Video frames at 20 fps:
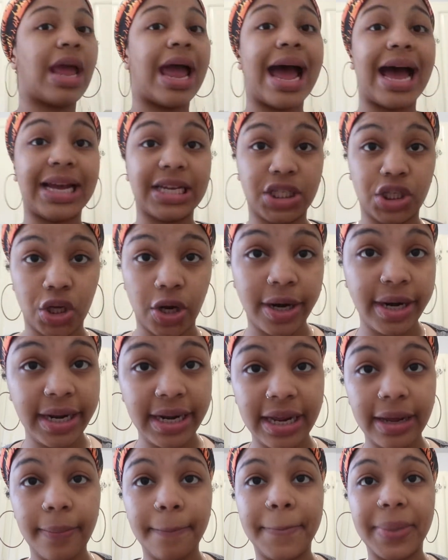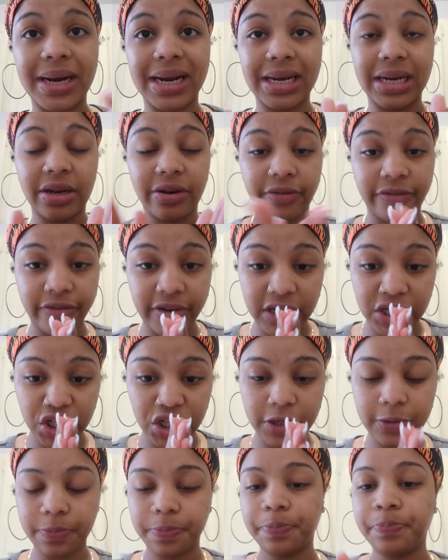I started it, but I didn't finish
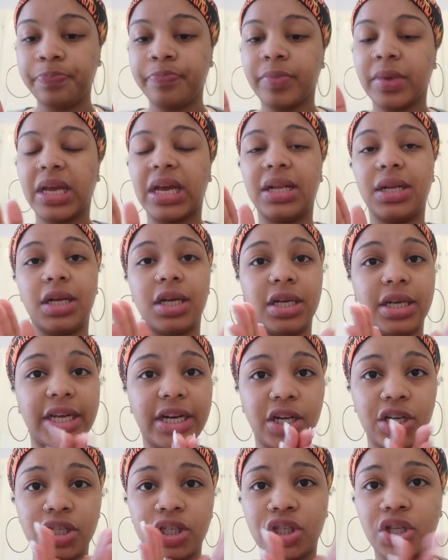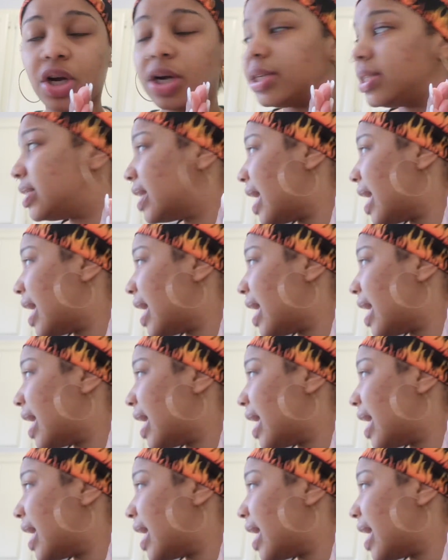it. And the dinner starts